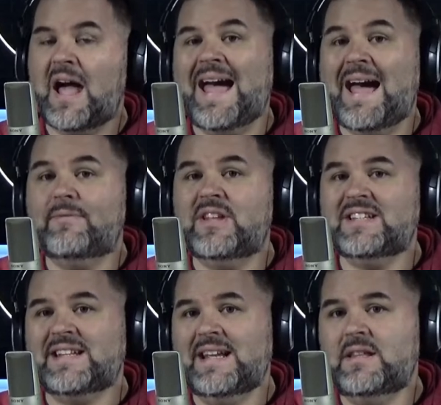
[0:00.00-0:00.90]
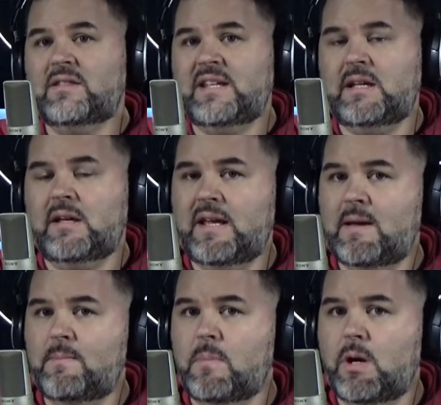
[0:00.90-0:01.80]
I have this in the
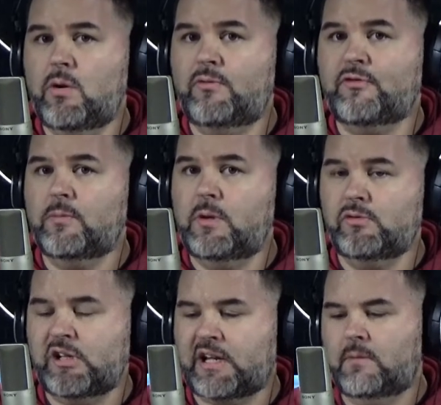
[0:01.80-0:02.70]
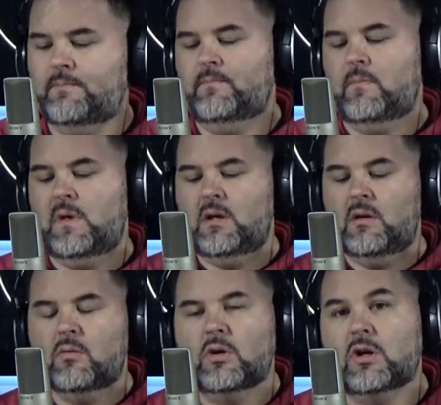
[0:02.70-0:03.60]
M mode for music.
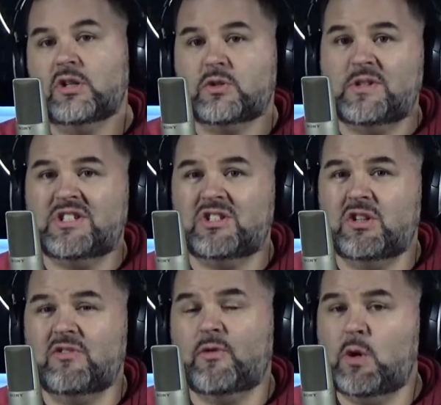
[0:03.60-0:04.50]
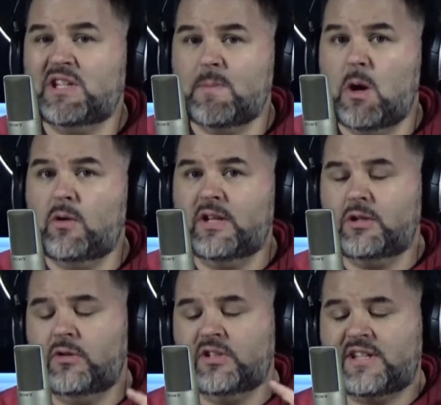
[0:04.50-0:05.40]
We're going to switch it to the voice mode and
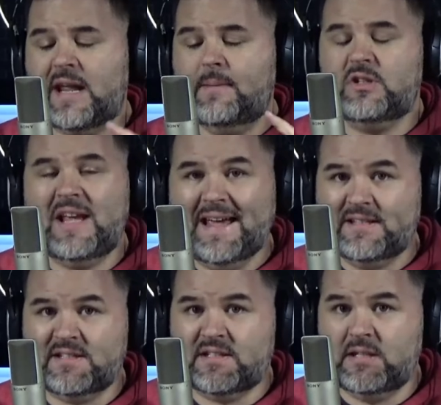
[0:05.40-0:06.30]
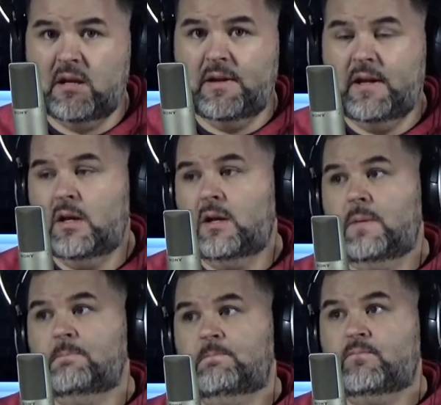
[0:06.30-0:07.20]
do the same tests.
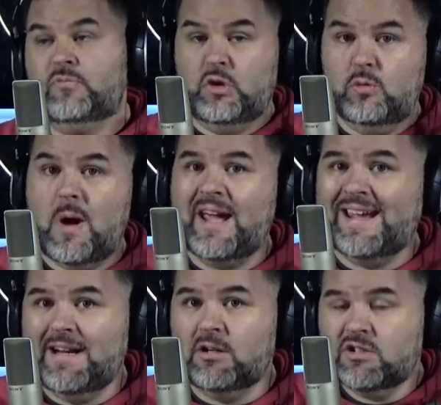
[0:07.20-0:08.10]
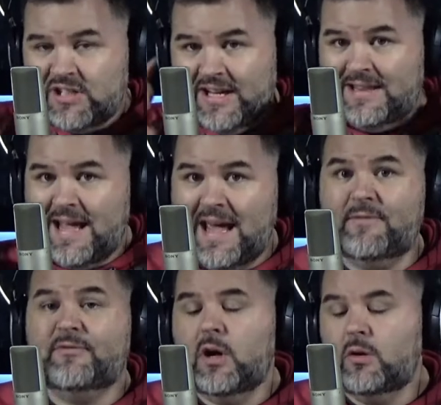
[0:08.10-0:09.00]
To my ears in the
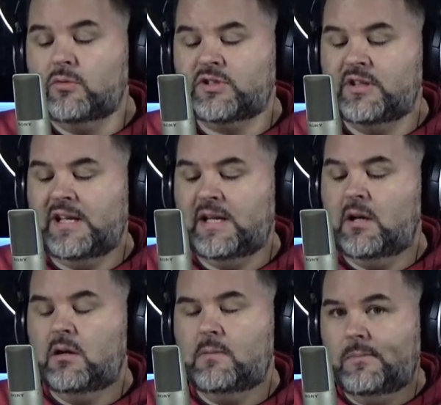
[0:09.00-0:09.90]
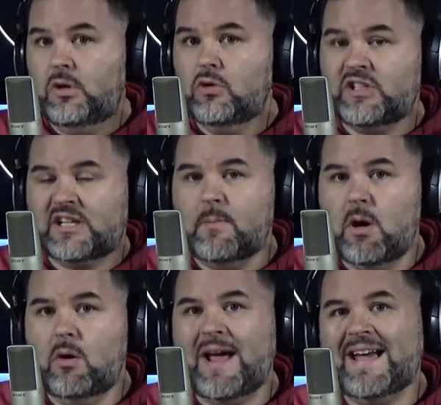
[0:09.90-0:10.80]
headphones, the music
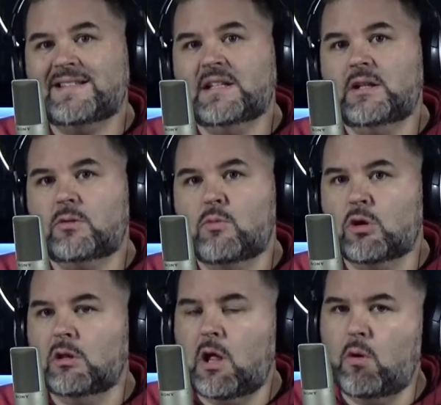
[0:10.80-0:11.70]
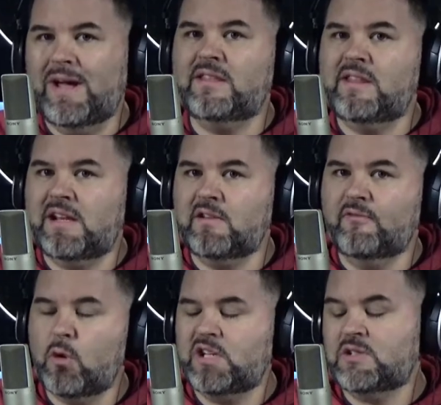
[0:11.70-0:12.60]
mode has a little more low end than the
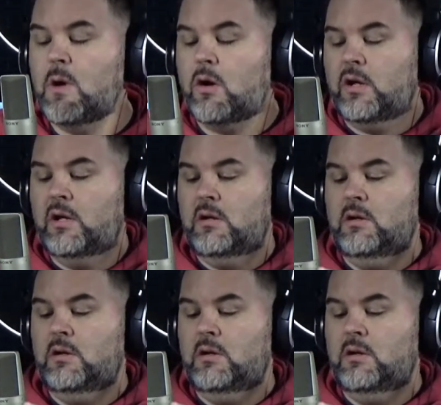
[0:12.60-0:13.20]
voice mode.